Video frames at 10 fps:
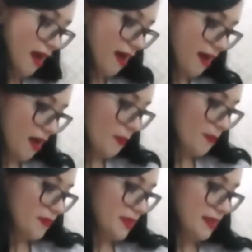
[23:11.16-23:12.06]

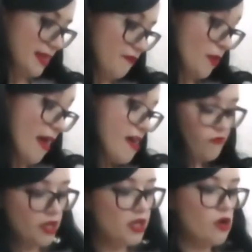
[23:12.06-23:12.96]
If I'm
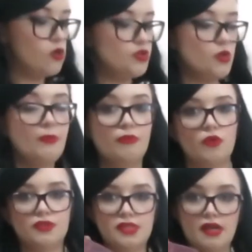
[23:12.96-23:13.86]
ever going to contour with
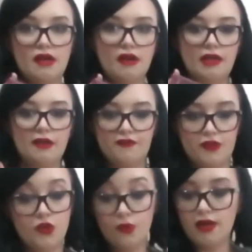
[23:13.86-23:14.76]
bronzer, I love
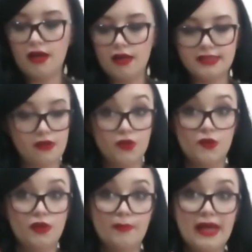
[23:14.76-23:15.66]
Hoola, so
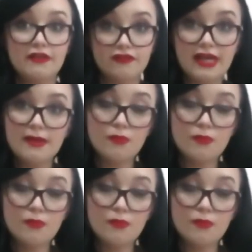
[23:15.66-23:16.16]
Hoola Benefit